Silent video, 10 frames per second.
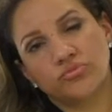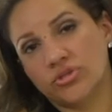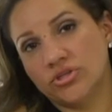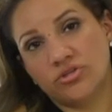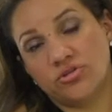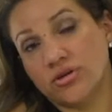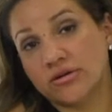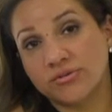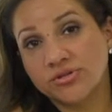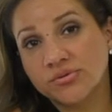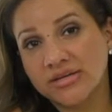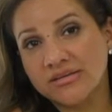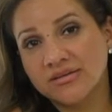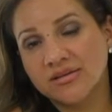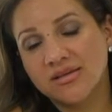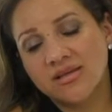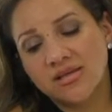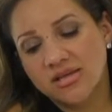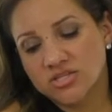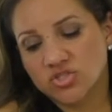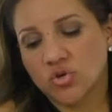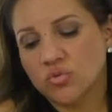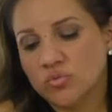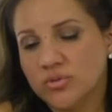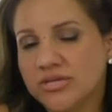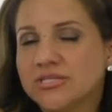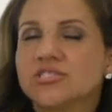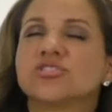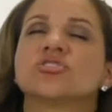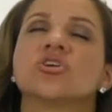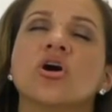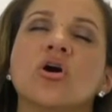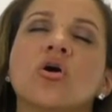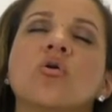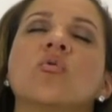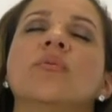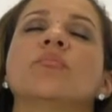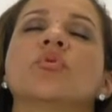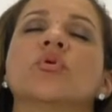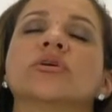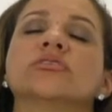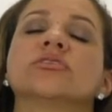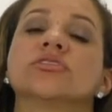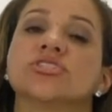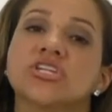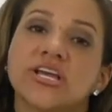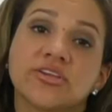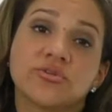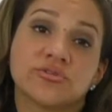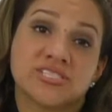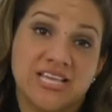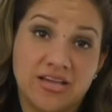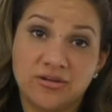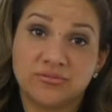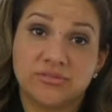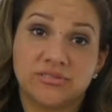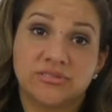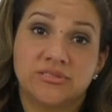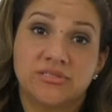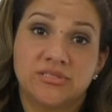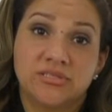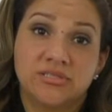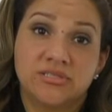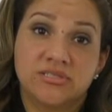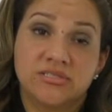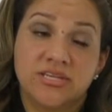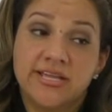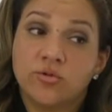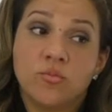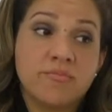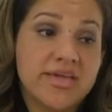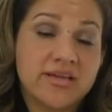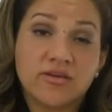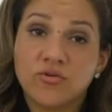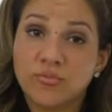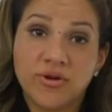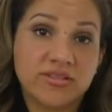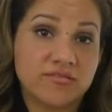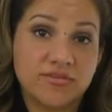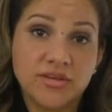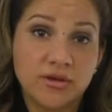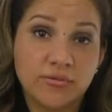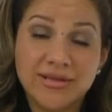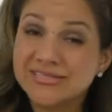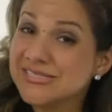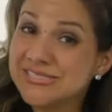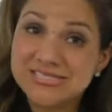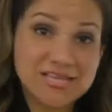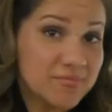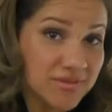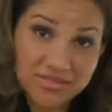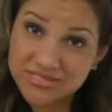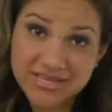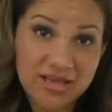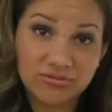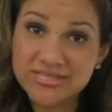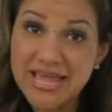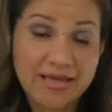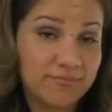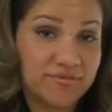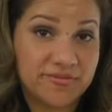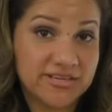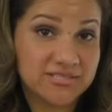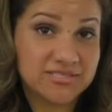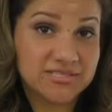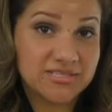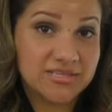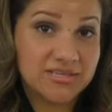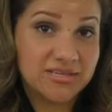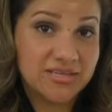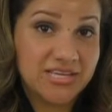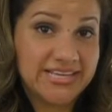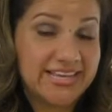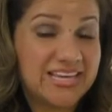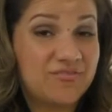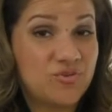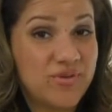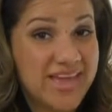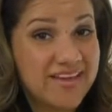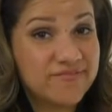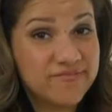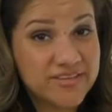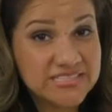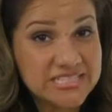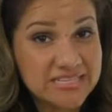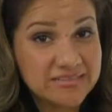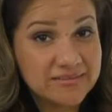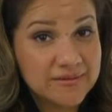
you got to redo it. So it's so important to check your sound. It'll make or break the video, and some of the sound can't be fixed. And if you can't fix it,